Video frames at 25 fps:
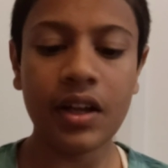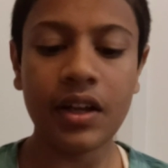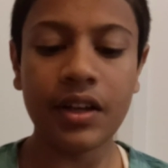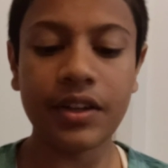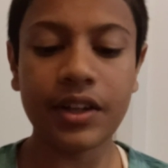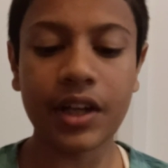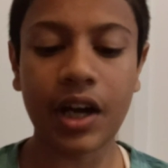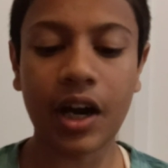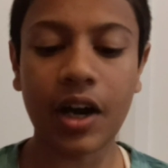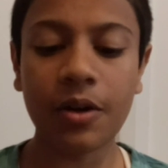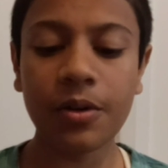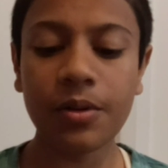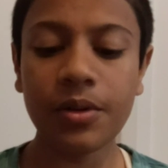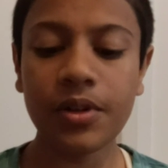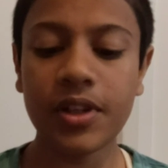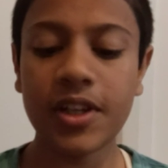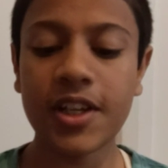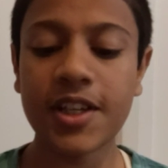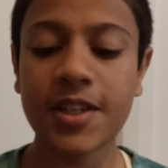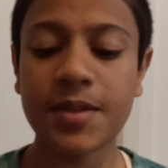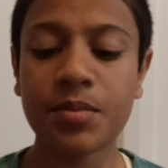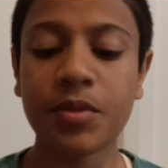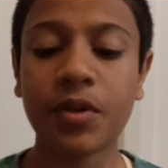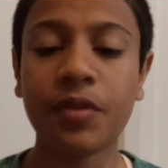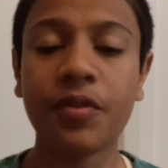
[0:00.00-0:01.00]
Now
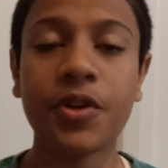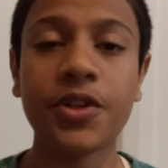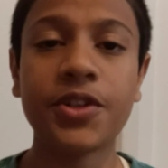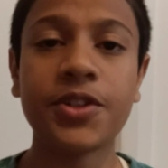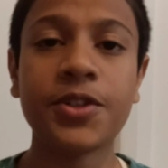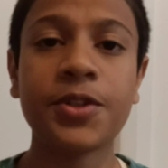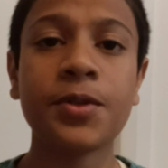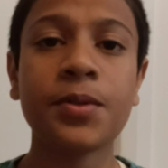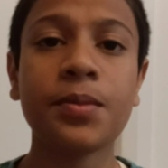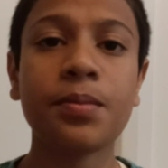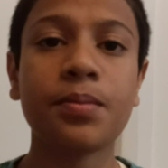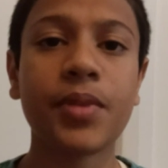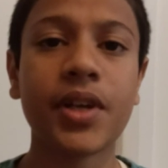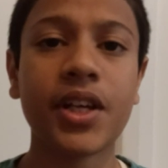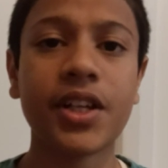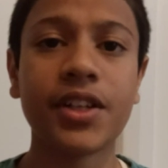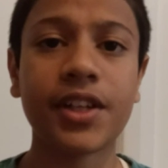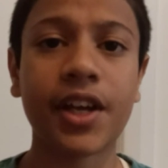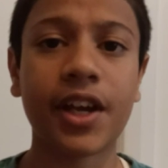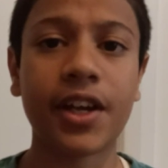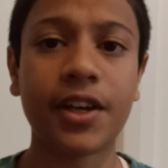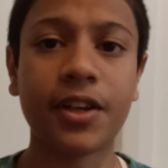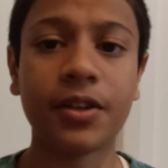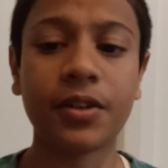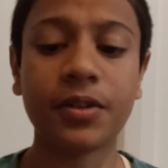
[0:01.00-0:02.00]
let's move on to big
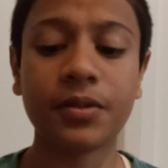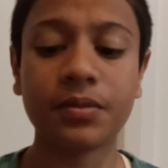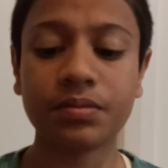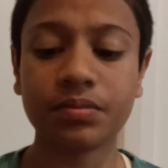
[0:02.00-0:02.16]
data.